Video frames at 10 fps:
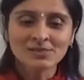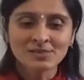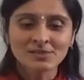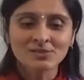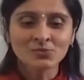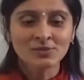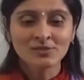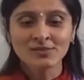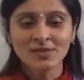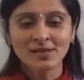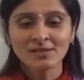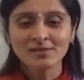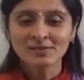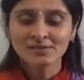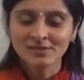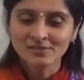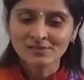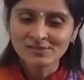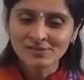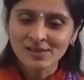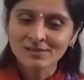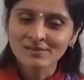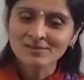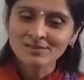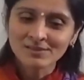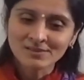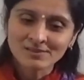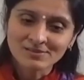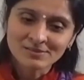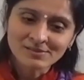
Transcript: seeds with his anger and his sadness and his